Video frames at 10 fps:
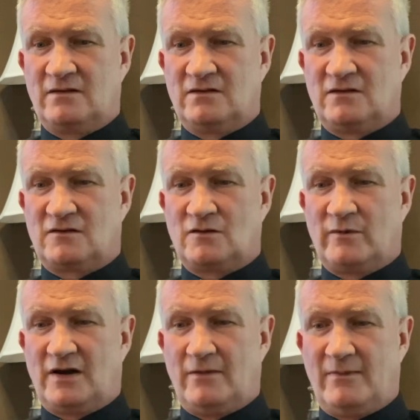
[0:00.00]
the
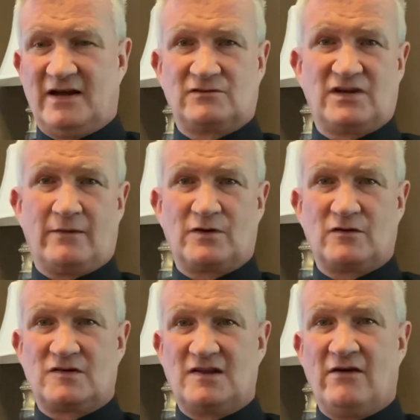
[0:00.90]
Sermon on the Mount, chapter
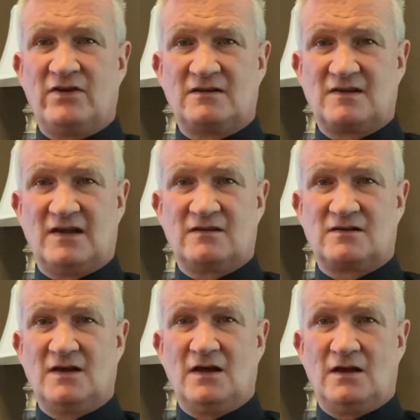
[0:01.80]
7, says,
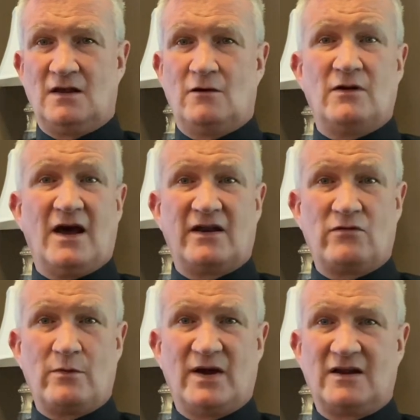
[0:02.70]
not
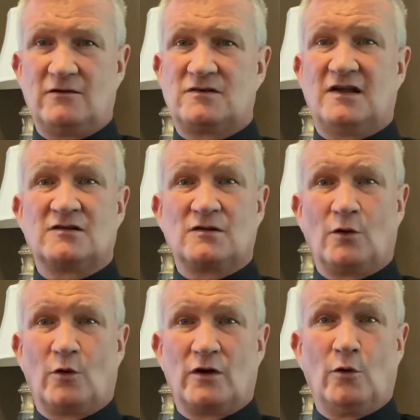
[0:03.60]
everybody who says,
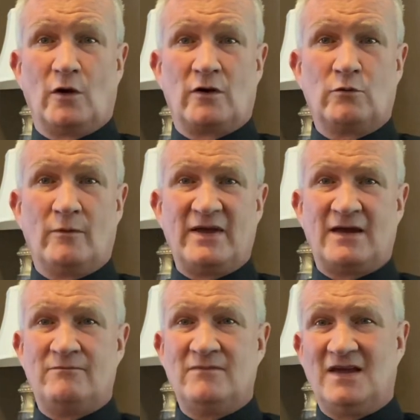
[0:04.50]
Lord, Lord, will be
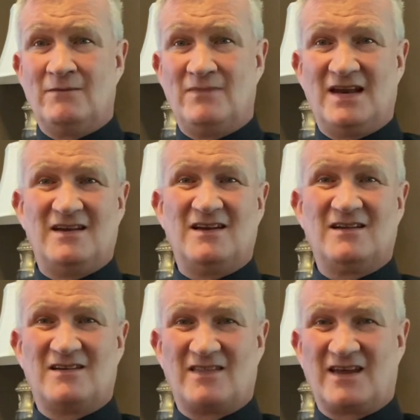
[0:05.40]
admitted
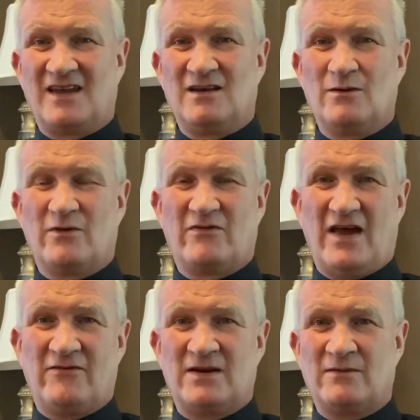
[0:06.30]
into the kingdom of
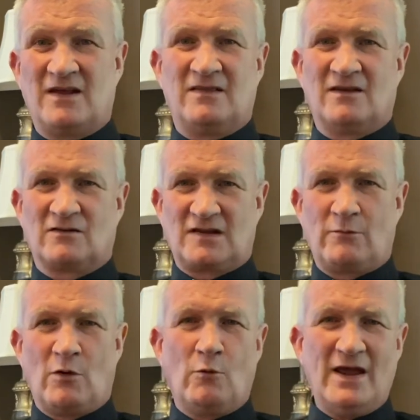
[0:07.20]
heaven. And they'll say,
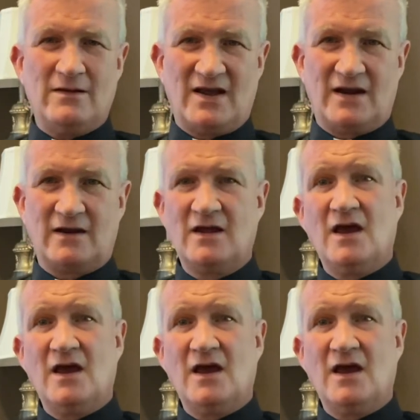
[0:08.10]
well, wait a minute.